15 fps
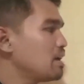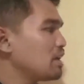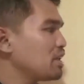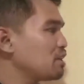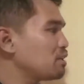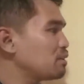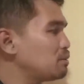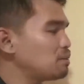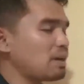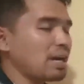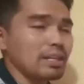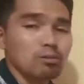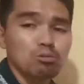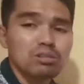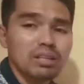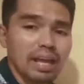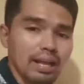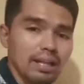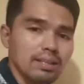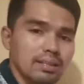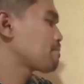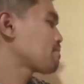you do a
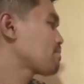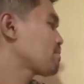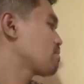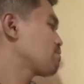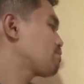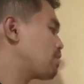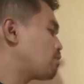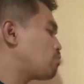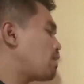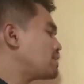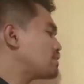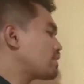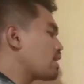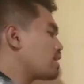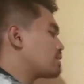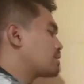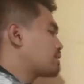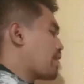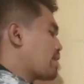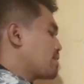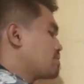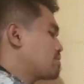two-tailed. For a one-tailed
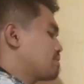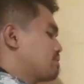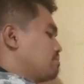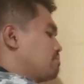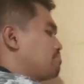test,